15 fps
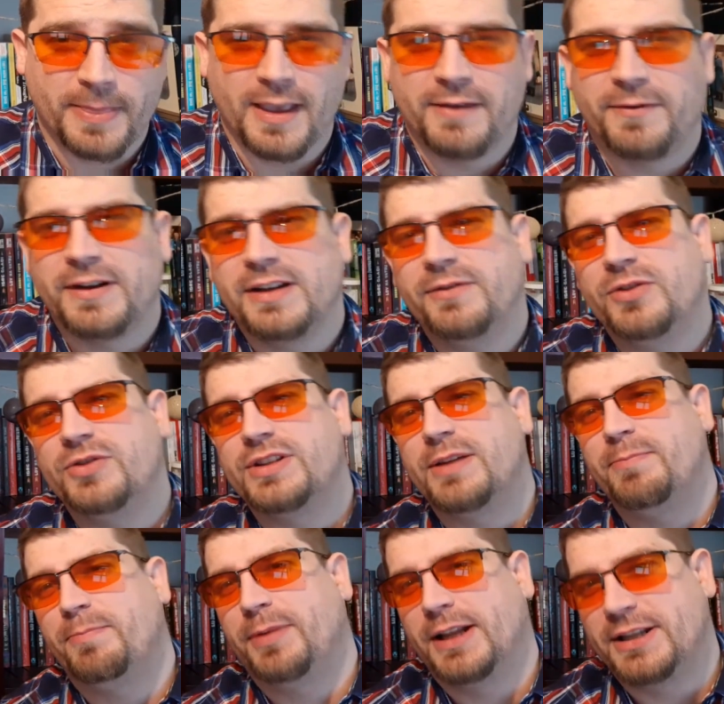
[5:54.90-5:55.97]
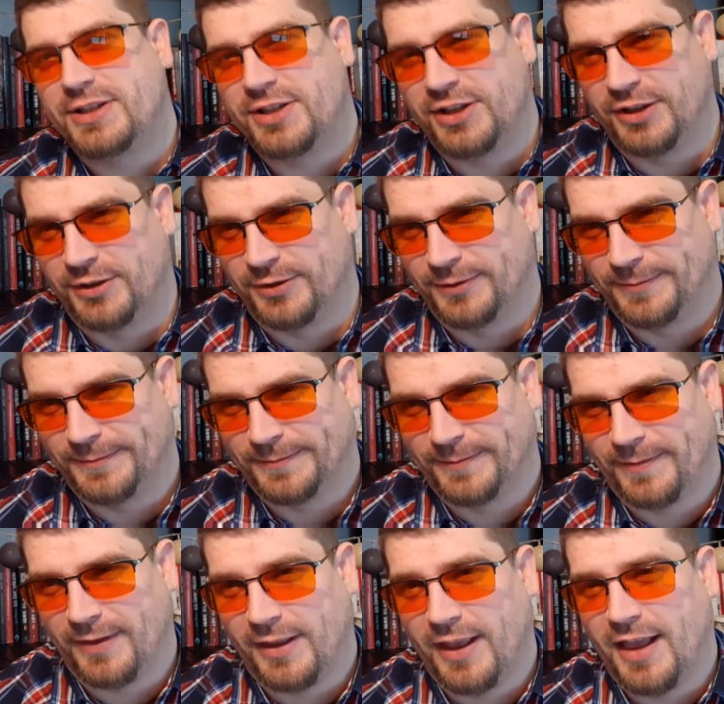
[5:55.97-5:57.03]
If any of you said bless you,
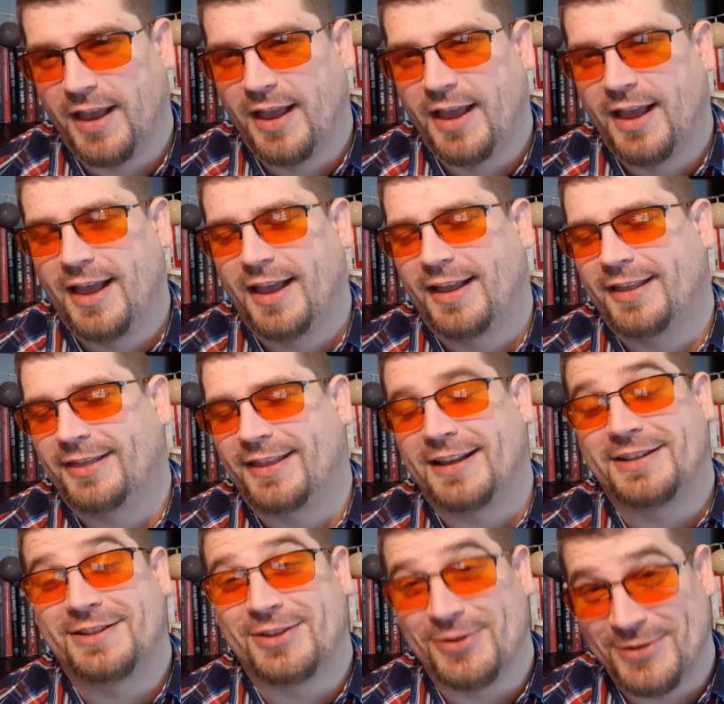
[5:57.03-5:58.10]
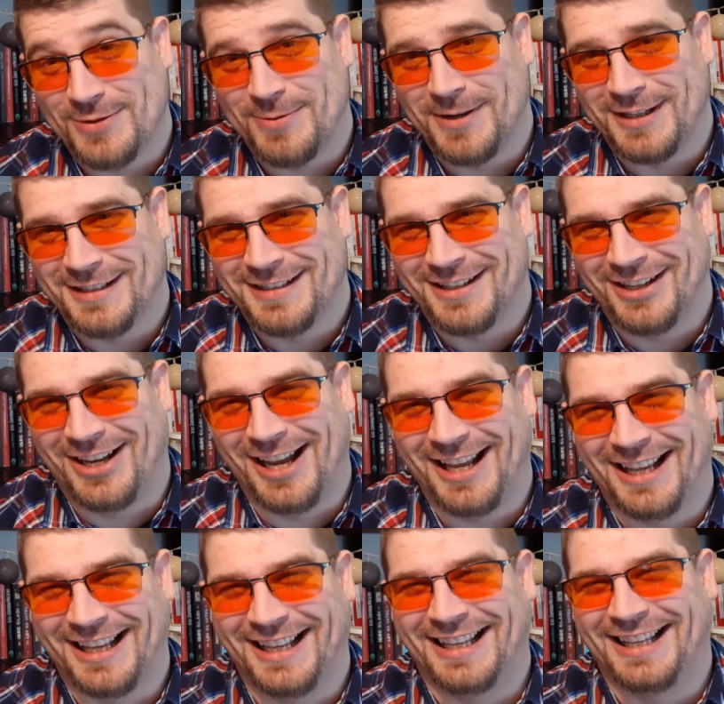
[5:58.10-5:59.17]
that's so sweet.
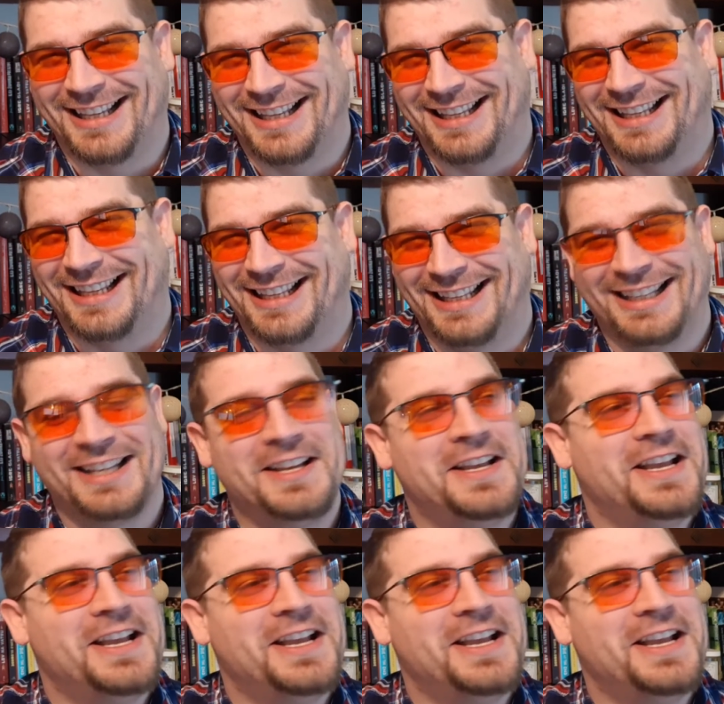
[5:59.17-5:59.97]
Okay.